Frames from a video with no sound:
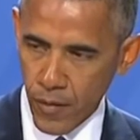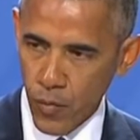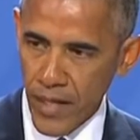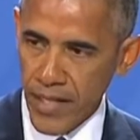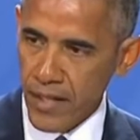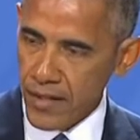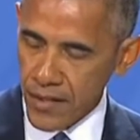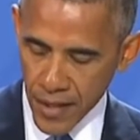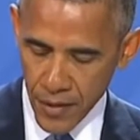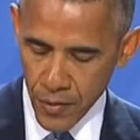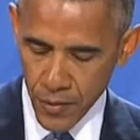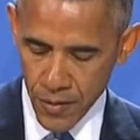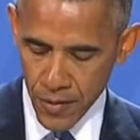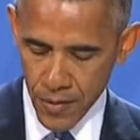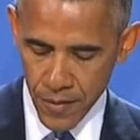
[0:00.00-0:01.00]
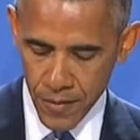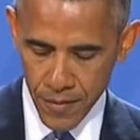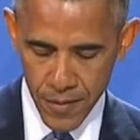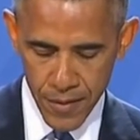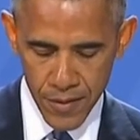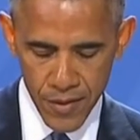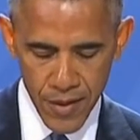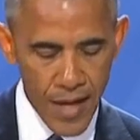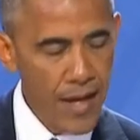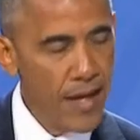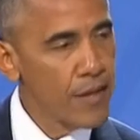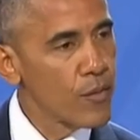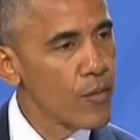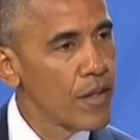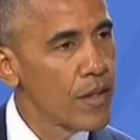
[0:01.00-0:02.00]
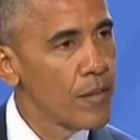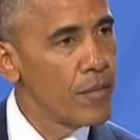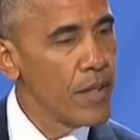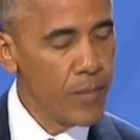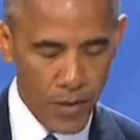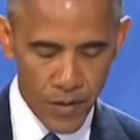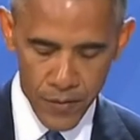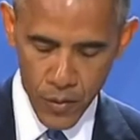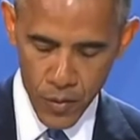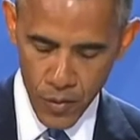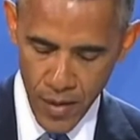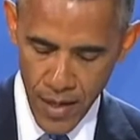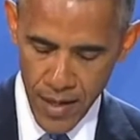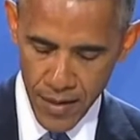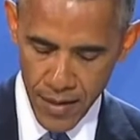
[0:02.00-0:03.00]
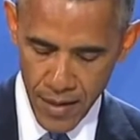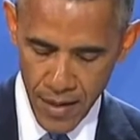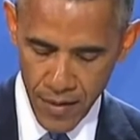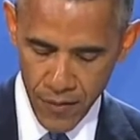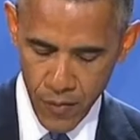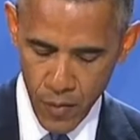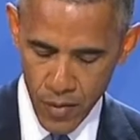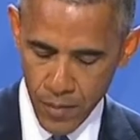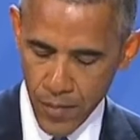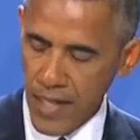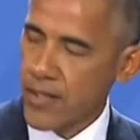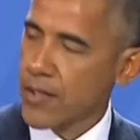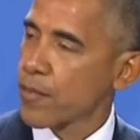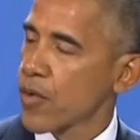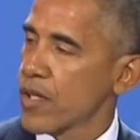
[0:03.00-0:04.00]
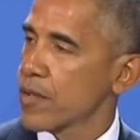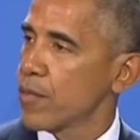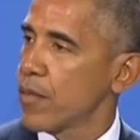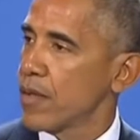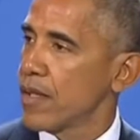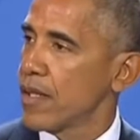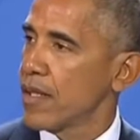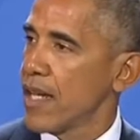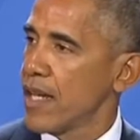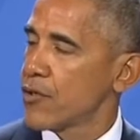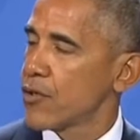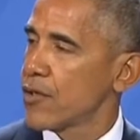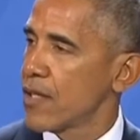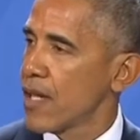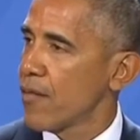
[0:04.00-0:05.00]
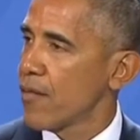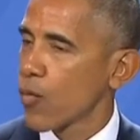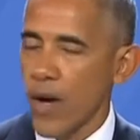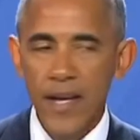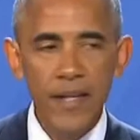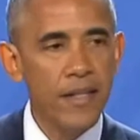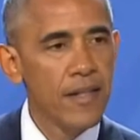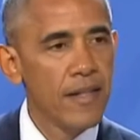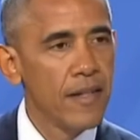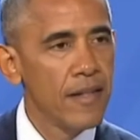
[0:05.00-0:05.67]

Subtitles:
We continued to stand with the people of Ukraine and for the basic principle that nations have a right